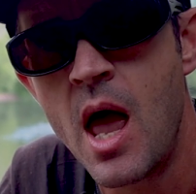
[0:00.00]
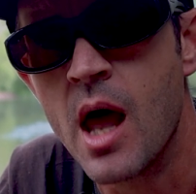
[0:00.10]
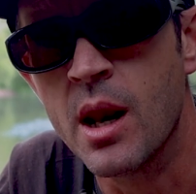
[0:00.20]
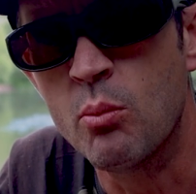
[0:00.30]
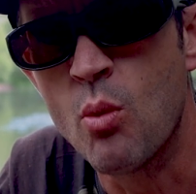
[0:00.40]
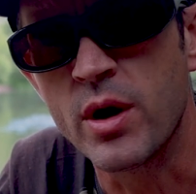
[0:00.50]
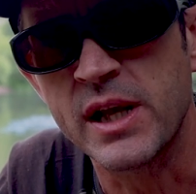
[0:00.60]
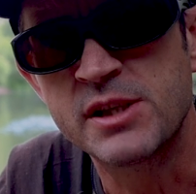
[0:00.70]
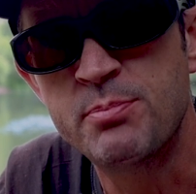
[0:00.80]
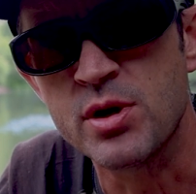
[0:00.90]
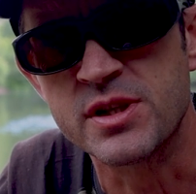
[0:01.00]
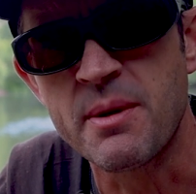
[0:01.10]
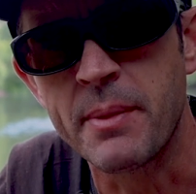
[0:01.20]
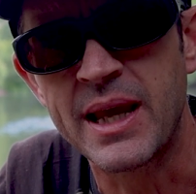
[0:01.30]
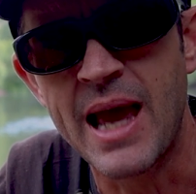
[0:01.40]
and I'm wanting to put
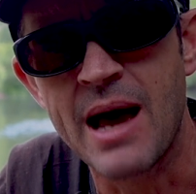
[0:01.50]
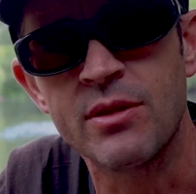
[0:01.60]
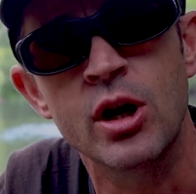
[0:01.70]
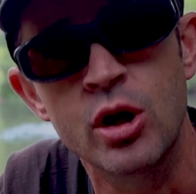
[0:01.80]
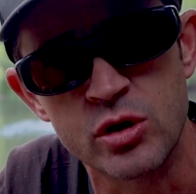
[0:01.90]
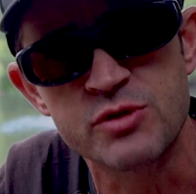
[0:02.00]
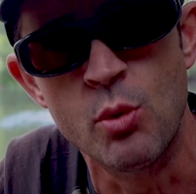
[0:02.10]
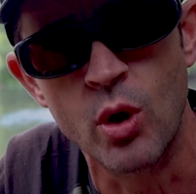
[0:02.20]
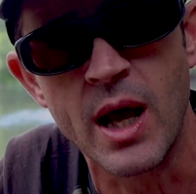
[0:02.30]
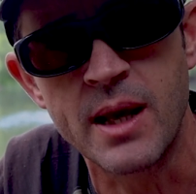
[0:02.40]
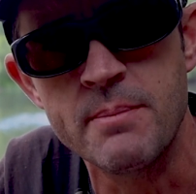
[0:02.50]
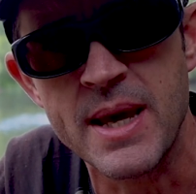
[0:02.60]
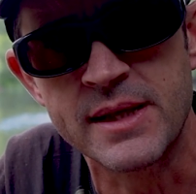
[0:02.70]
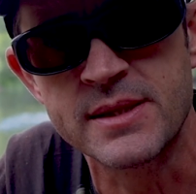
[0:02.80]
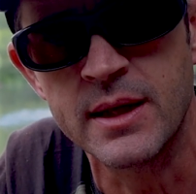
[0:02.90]
something out that looks more like a
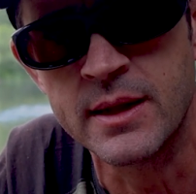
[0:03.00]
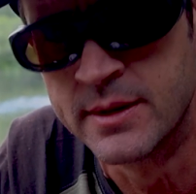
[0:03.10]
mixer.